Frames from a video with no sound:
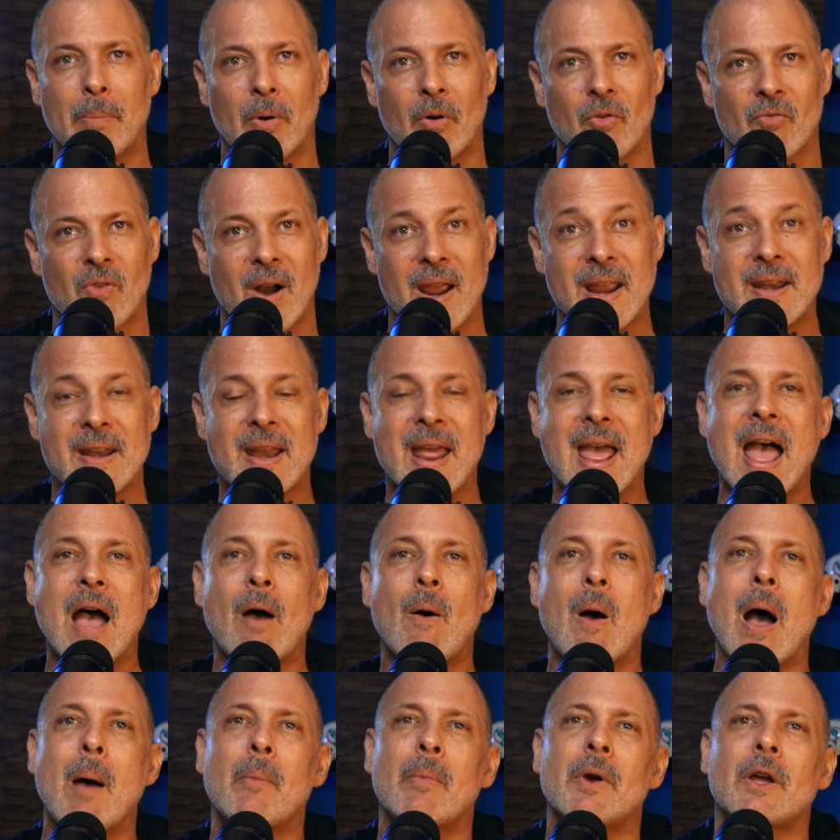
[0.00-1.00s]
But right
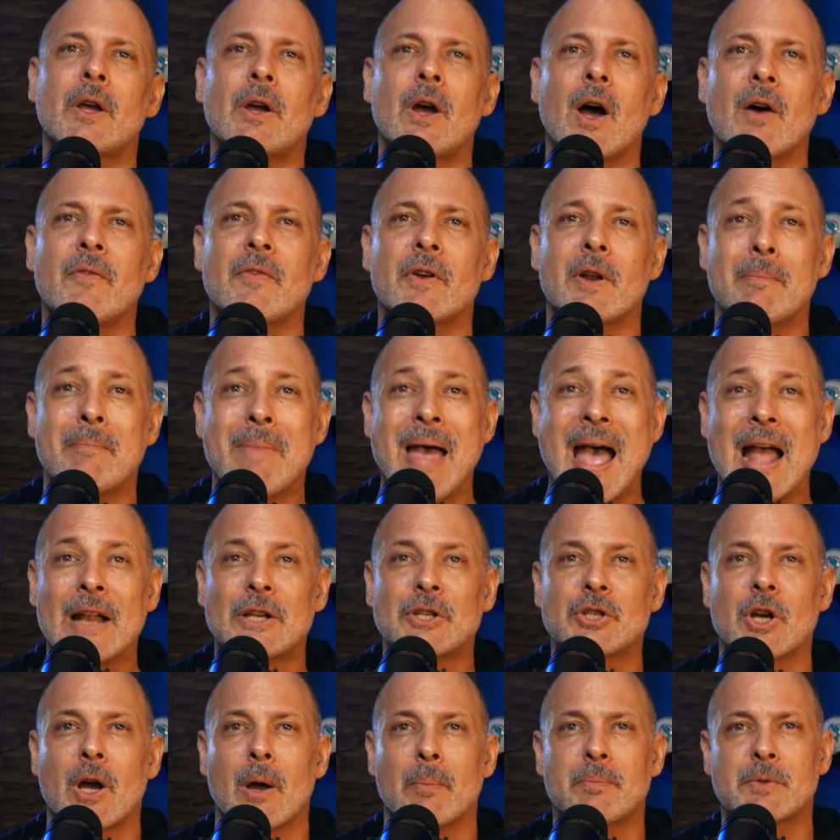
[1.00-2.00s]
now, I'm going to cover the
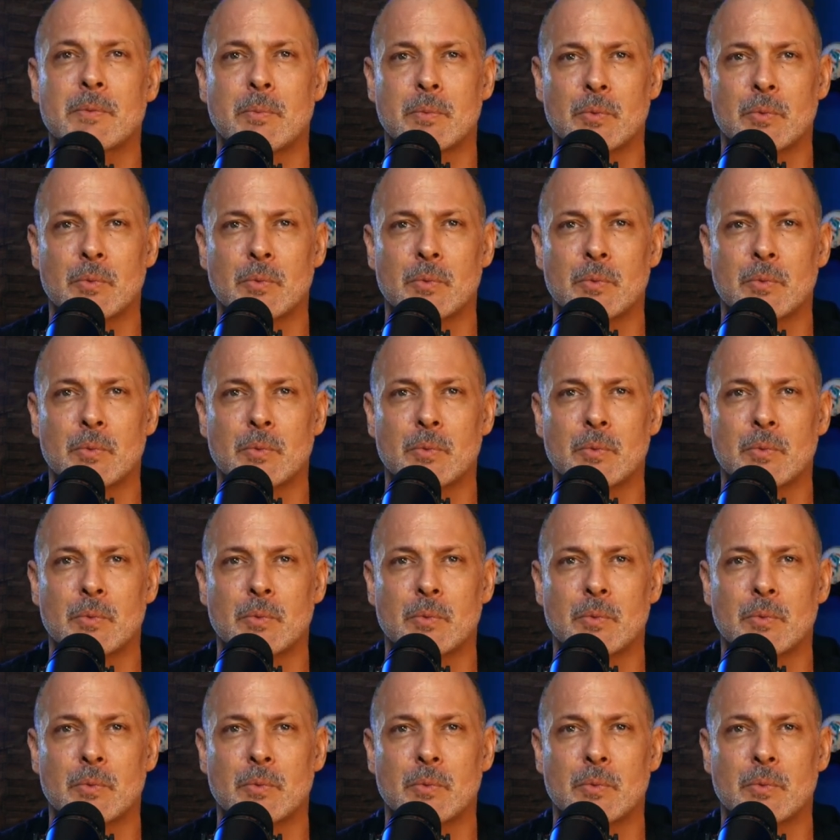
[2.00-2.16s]
matchups